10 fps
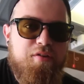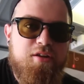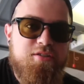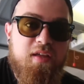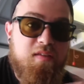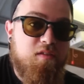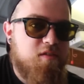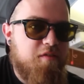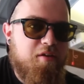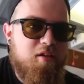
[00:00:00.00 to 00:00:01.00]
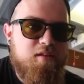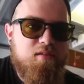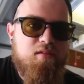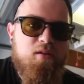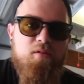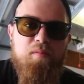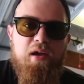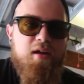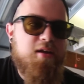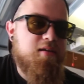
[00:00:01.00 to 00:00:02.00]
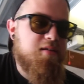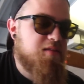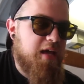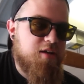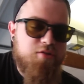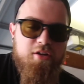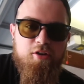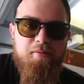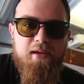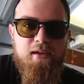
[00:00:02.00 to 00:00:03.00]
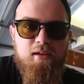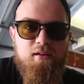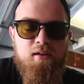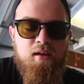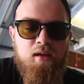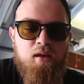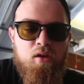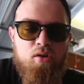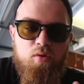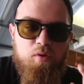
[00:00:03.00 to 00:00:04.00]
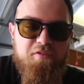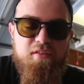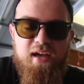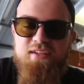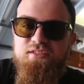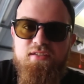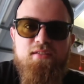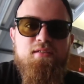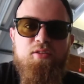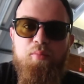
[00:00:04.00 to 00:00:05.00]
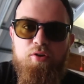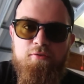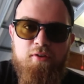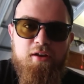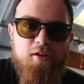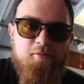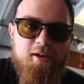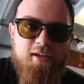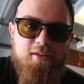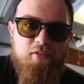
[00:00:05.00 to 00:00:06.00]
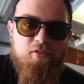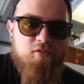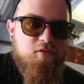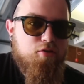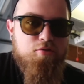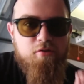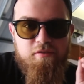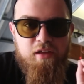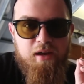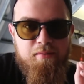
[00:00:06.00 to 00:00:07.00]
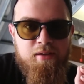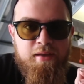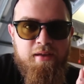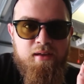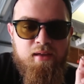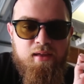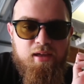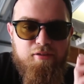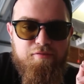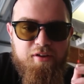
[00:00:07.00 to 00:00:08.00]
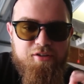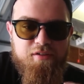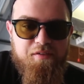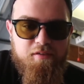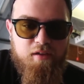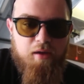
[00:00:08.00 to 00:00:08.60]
finish taking this stuff out of the interior of the Miata, get the dash ready to go back in. Once the dash is in, then the motor's ready to go back in. So this is a crucial step in finishing this